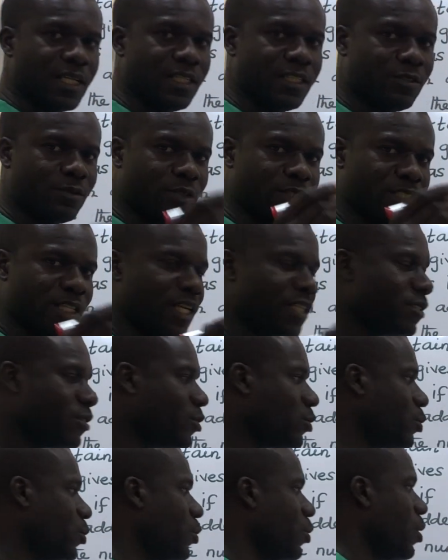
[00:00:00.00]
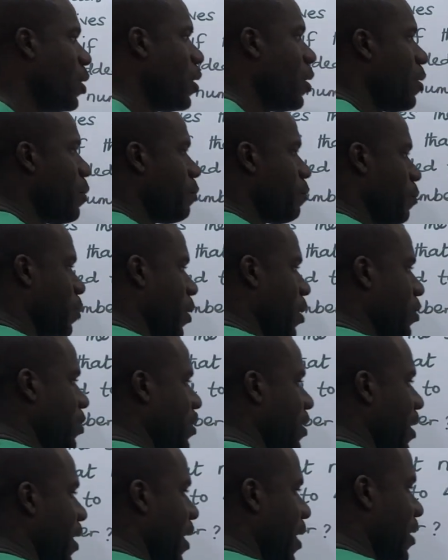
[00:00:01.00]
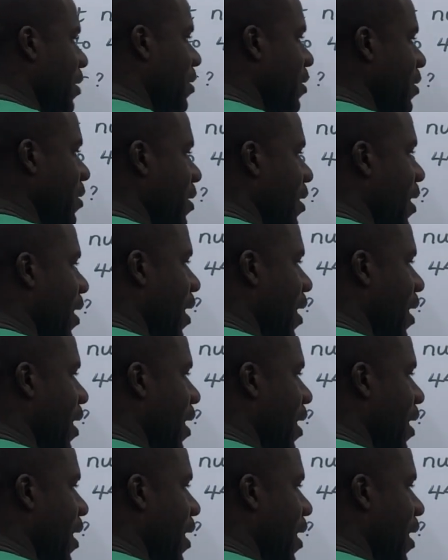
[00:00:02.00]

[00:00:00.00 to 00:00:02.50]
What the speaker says: It will change to plus x